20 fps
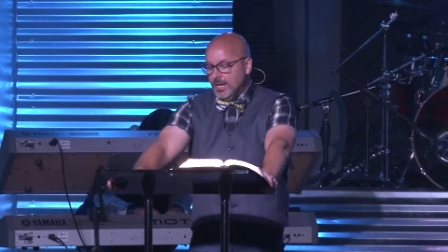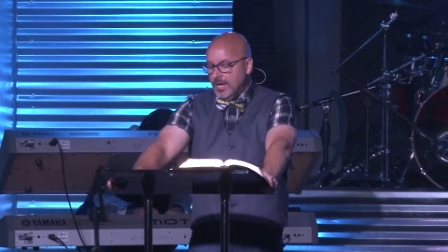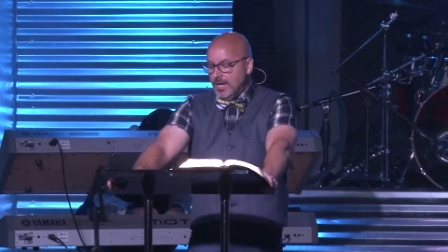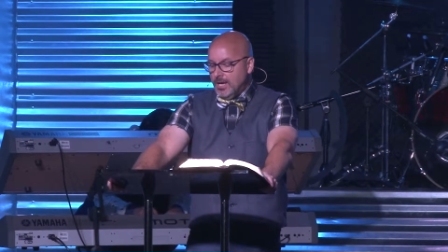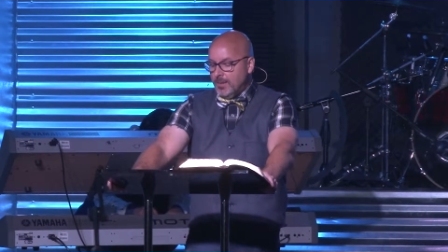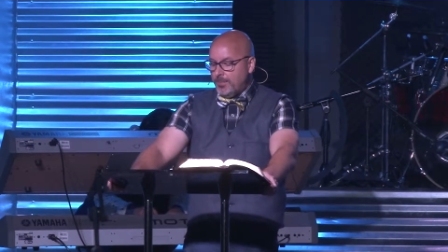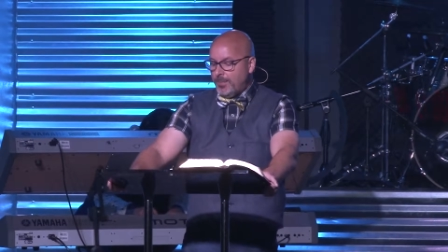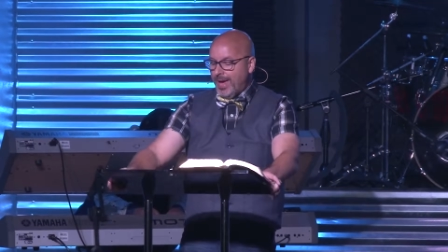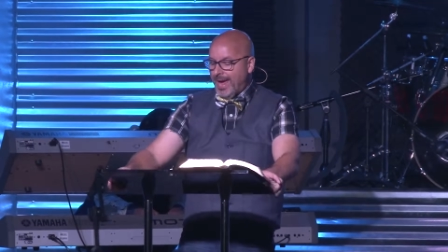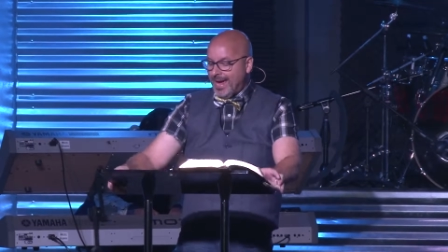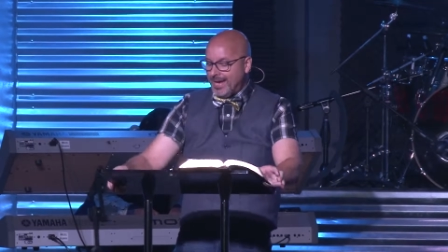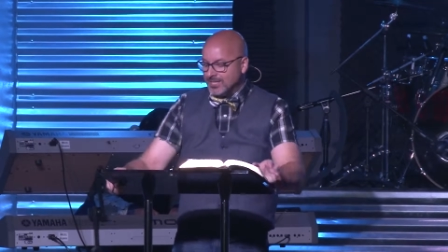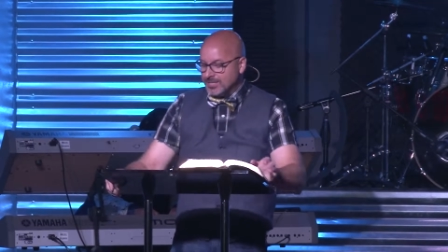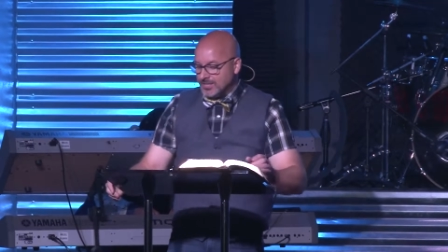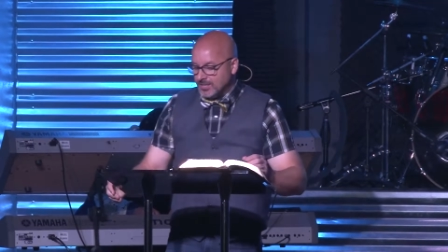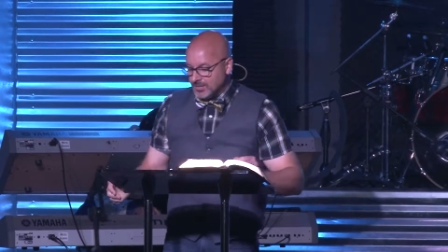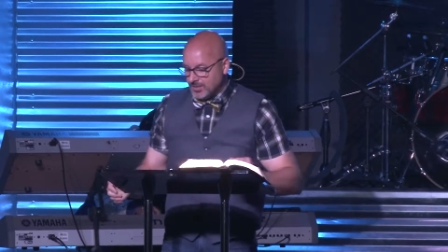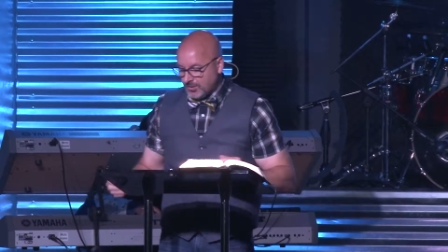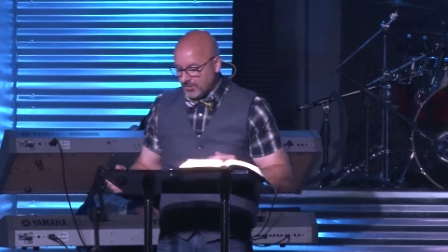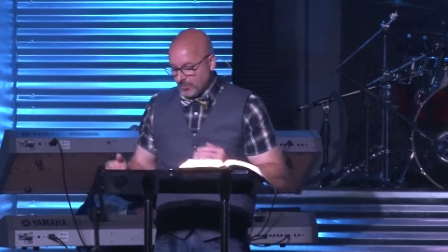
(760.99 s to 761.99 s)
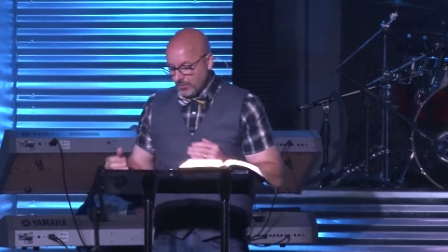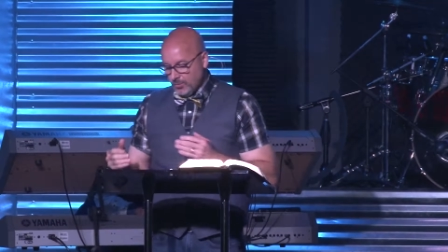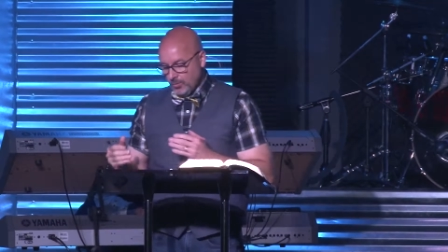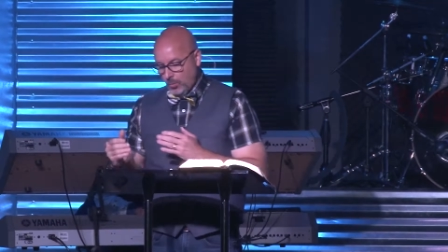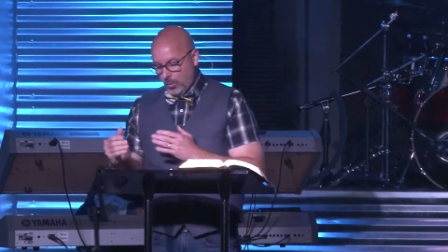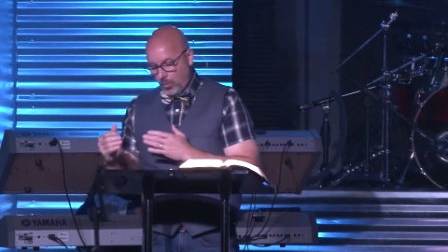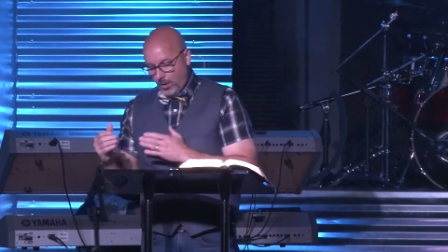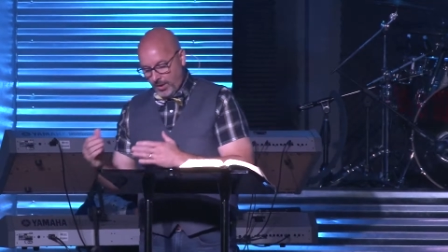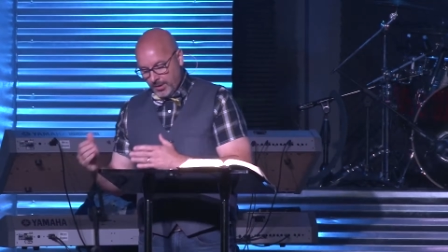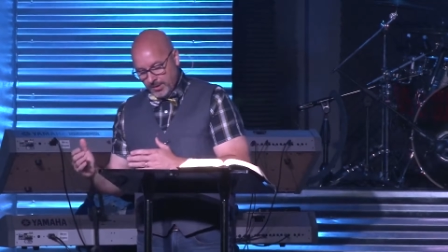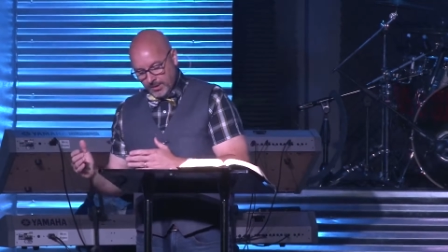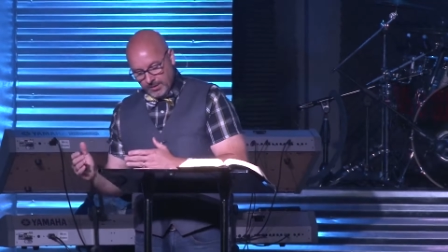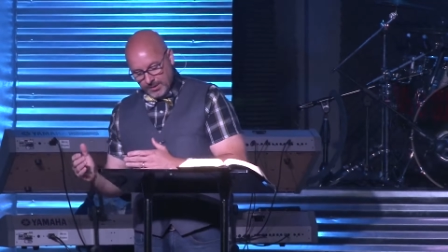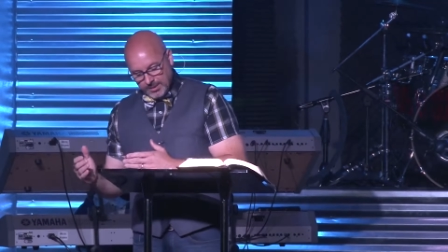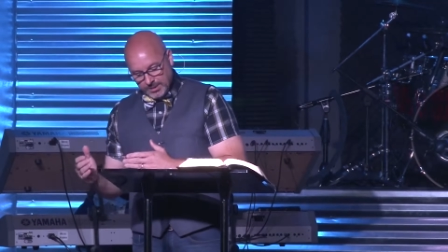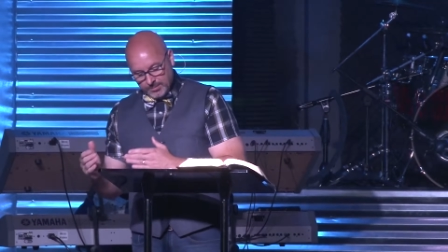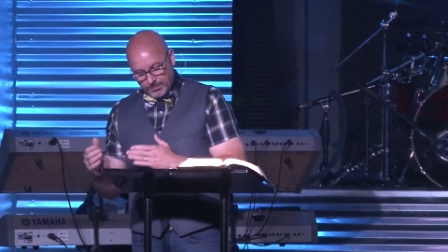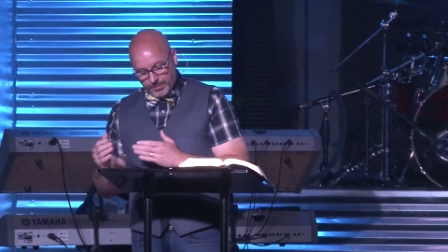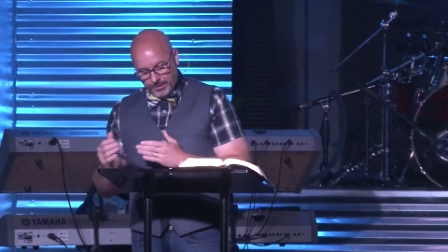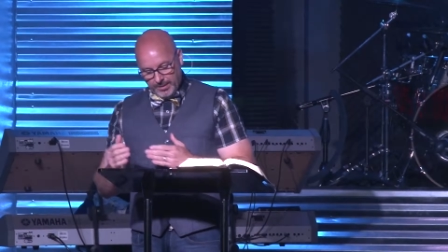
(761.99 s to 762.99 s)
it passes through
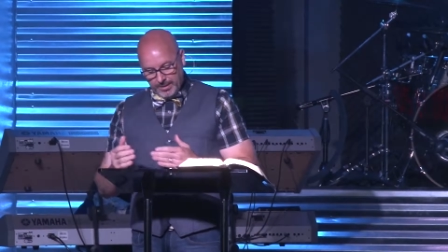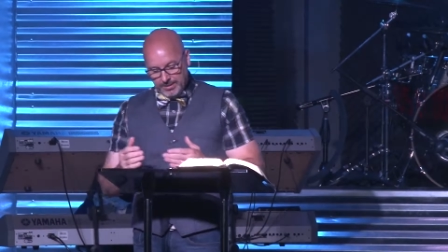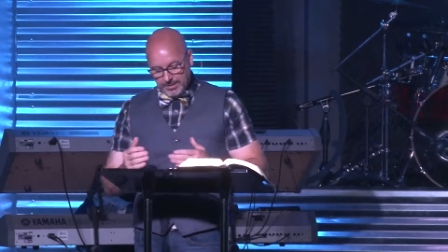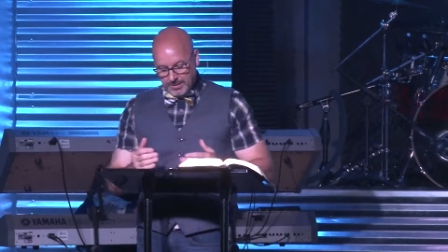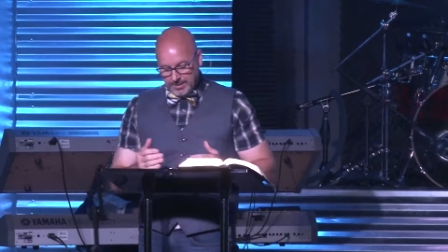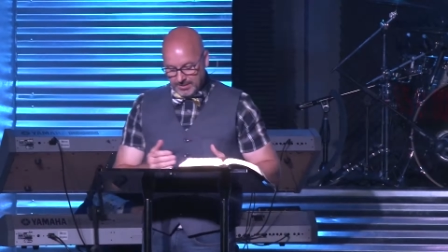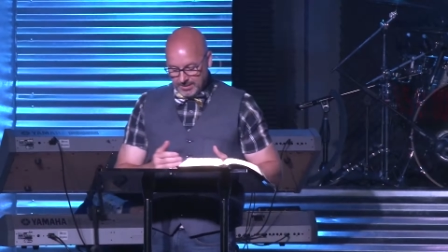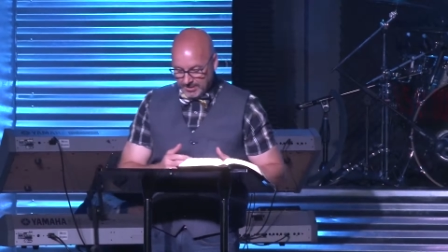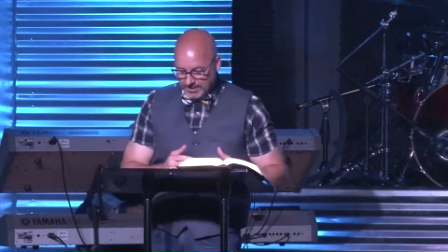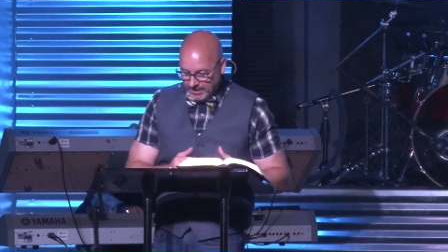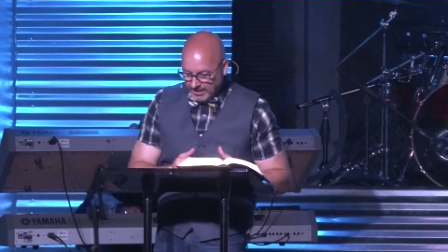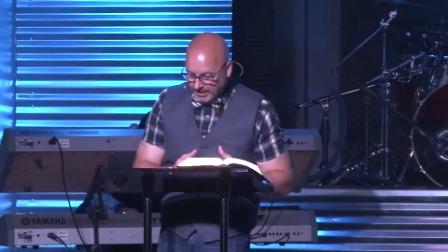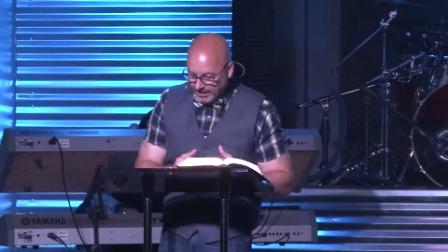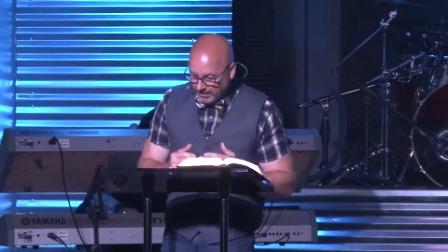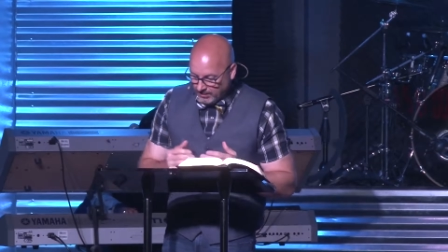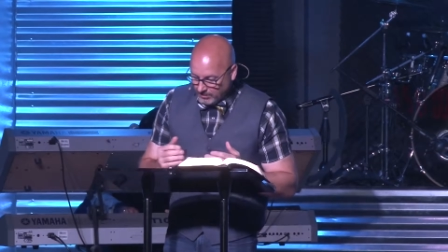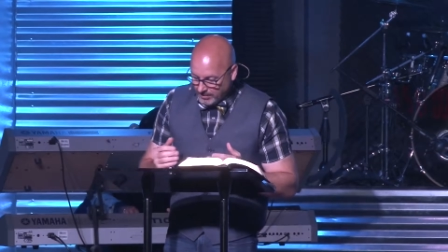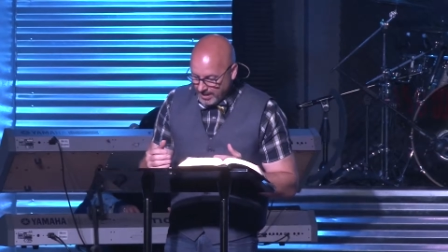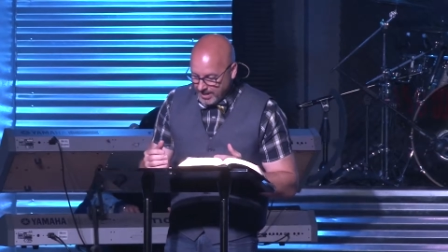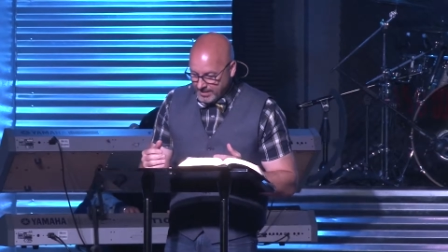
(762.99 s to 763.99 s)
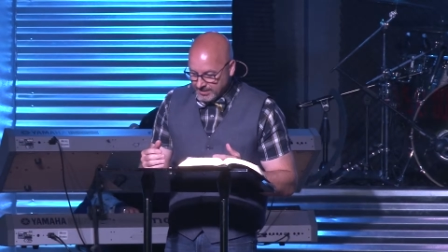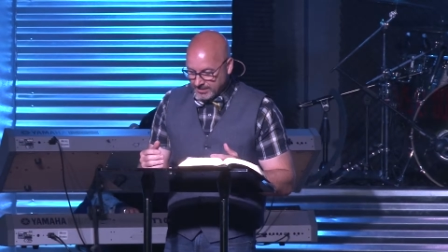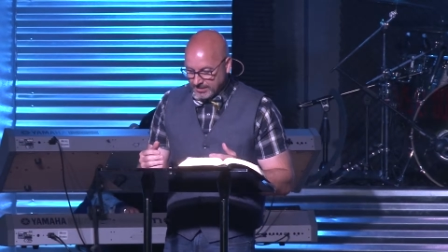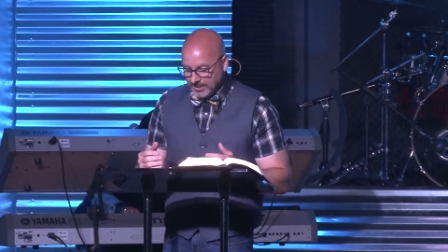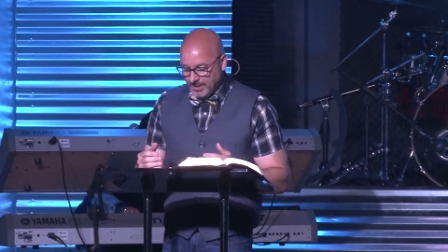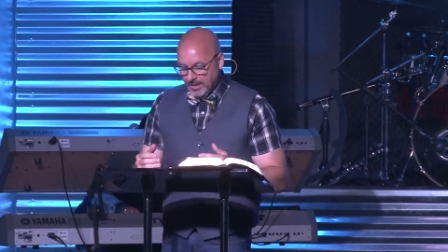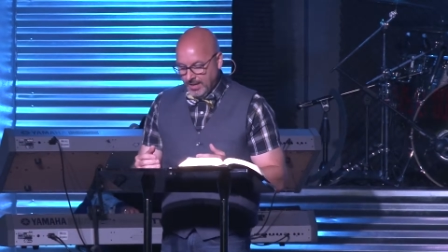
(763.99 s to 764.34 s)
waterless places seeking rest